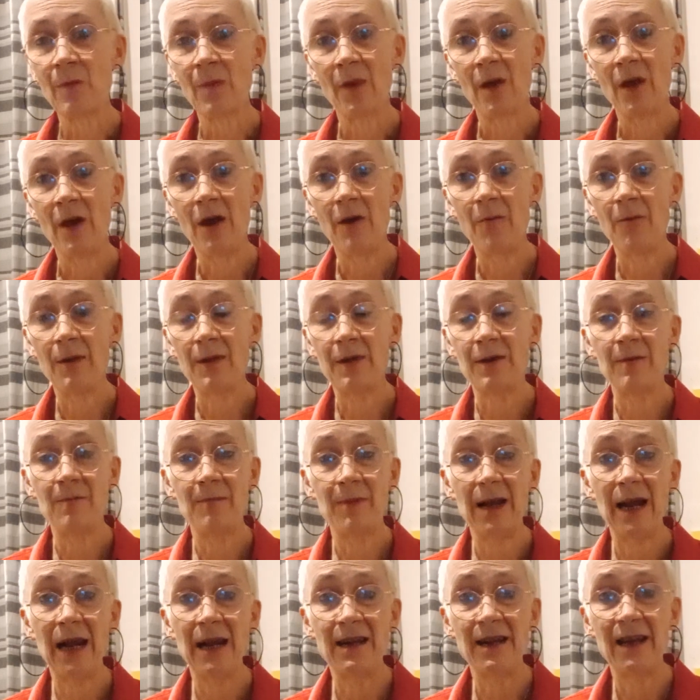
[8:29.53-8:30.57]
whether you're
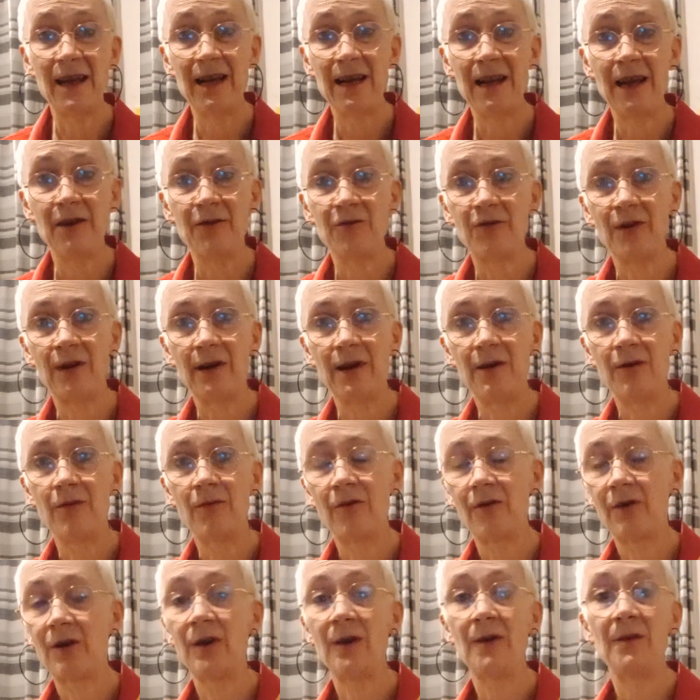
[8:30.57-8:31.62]
playing it electrically
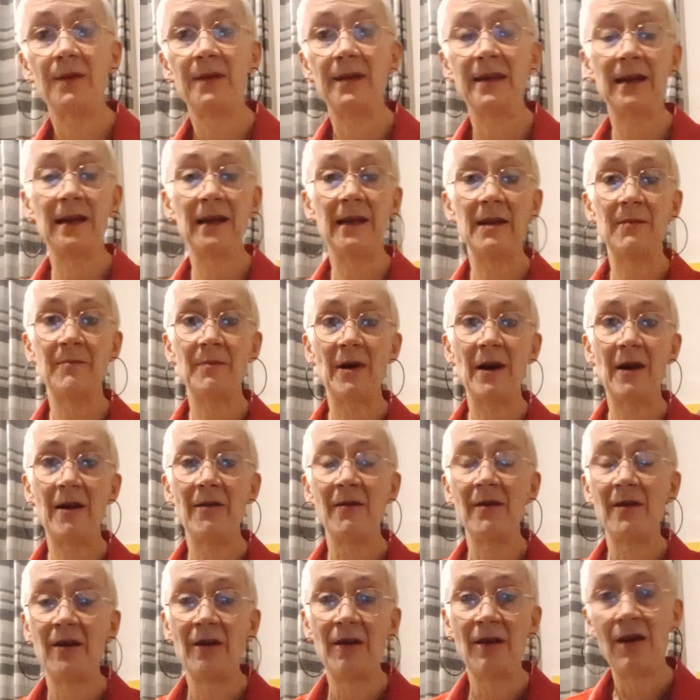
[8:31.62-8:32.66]
or acoustically, but
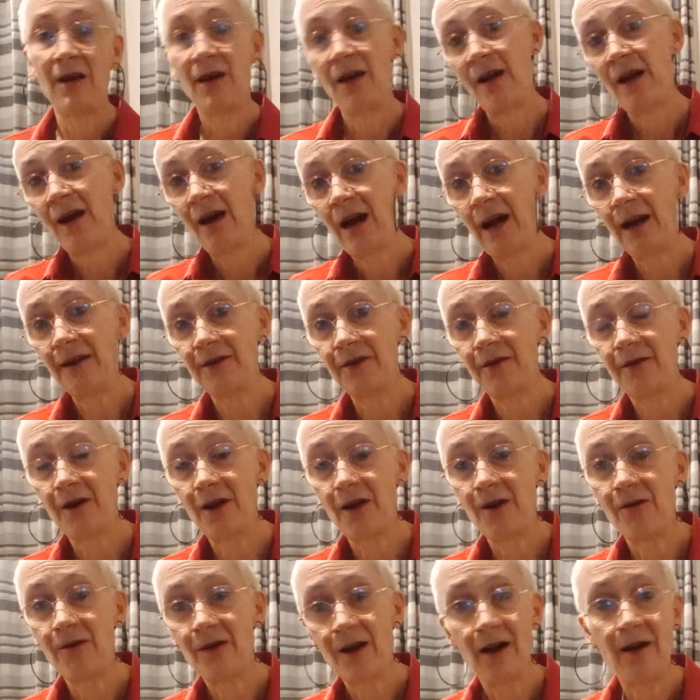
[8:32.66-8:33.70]
I don't
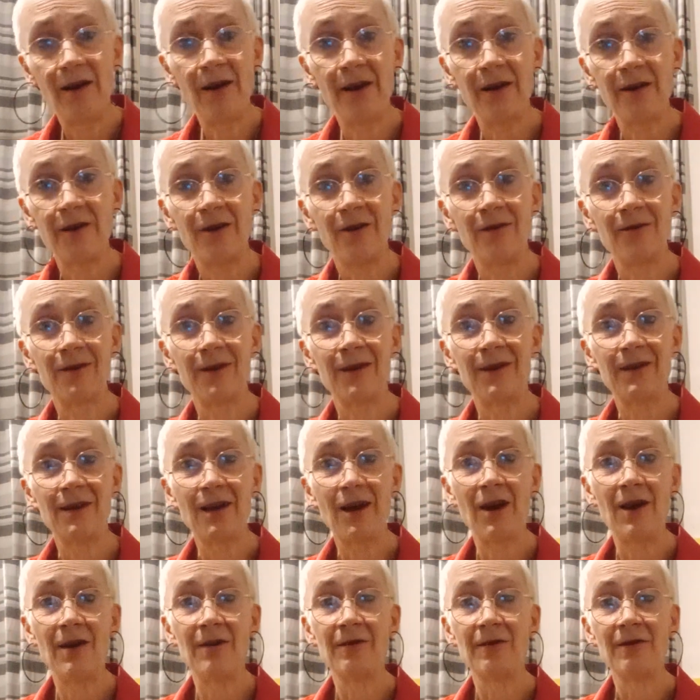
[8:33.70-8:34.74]
know. I'll let you all
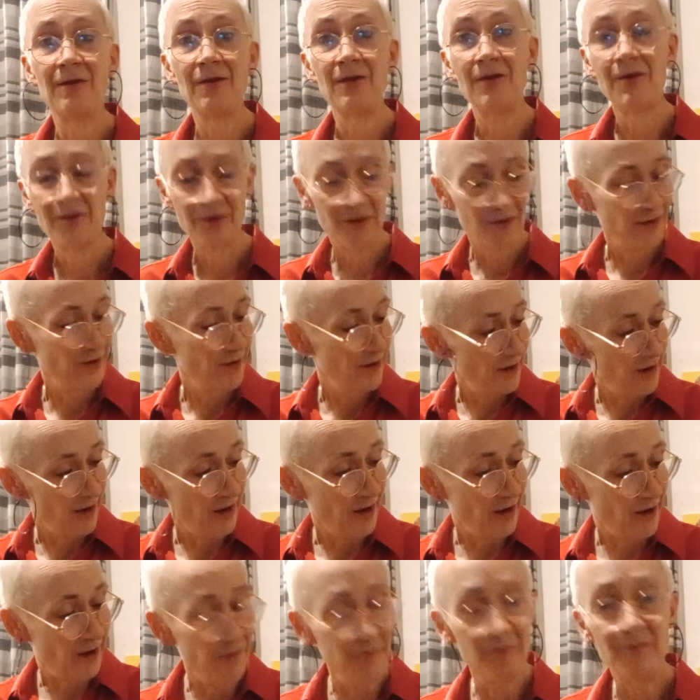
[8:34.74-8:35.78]
decide.
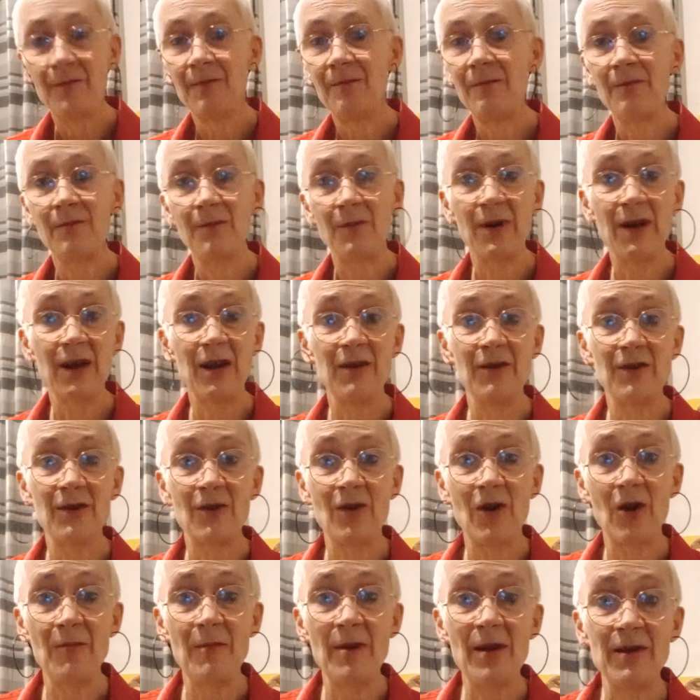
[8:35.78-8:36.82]
Put it in the
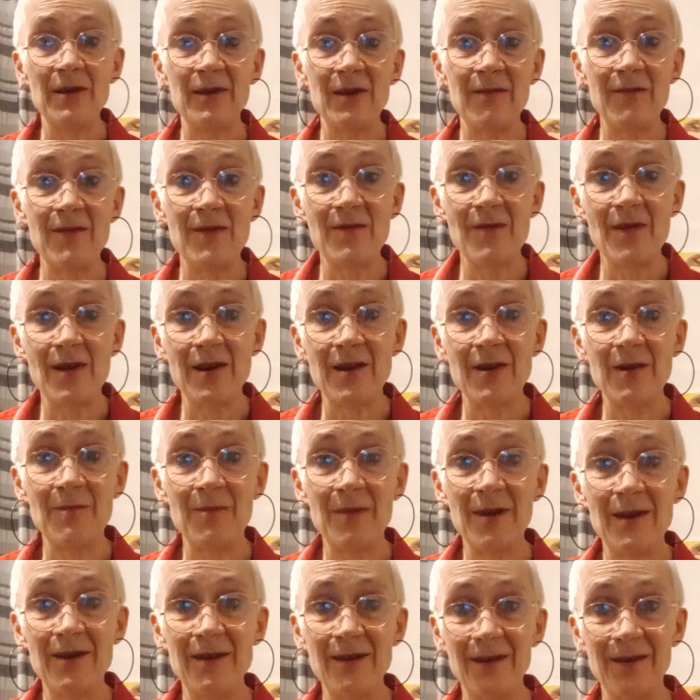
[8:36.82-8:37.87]
comments if you have any
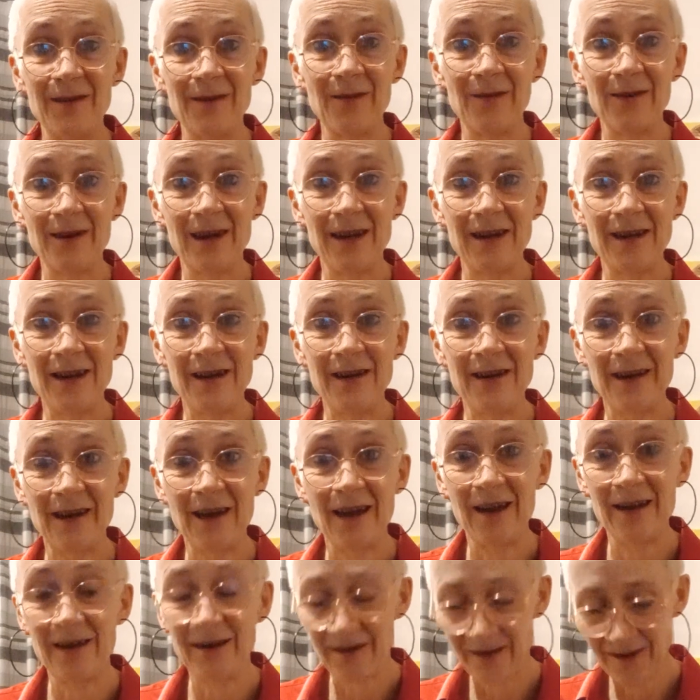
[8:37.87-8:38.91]
opinions on it in any
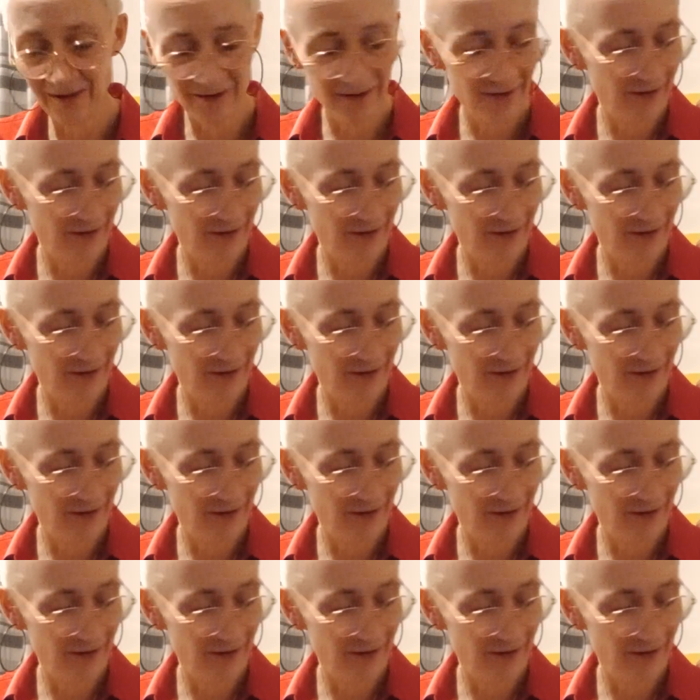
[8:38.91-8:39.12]
case.